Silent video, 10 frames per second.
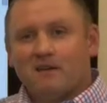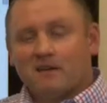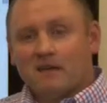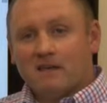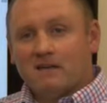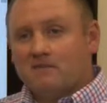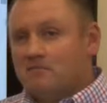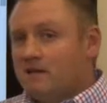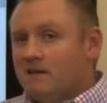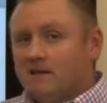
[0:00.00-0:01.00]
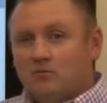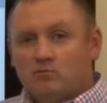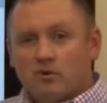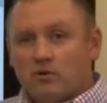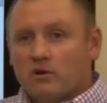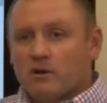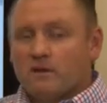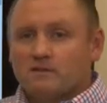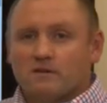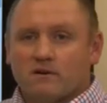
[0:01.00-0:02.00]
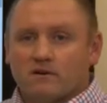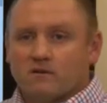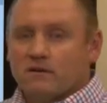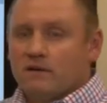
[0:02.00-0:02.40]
Again, protocols are